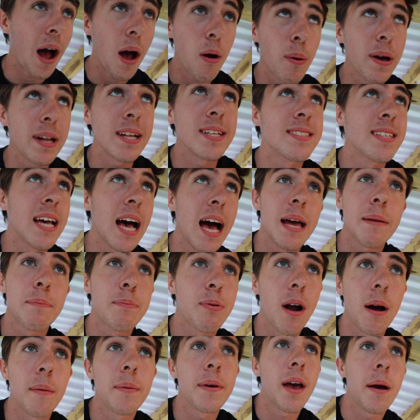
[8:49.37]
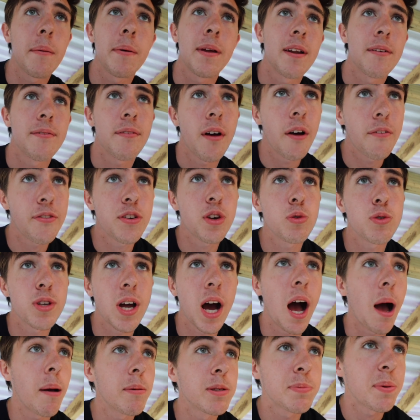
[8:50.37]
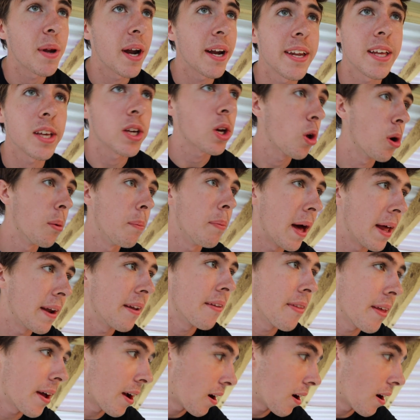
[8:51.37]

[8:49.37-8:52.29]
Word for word: I went inside probably, I mean, a, a, few times, but I didn't go to bed in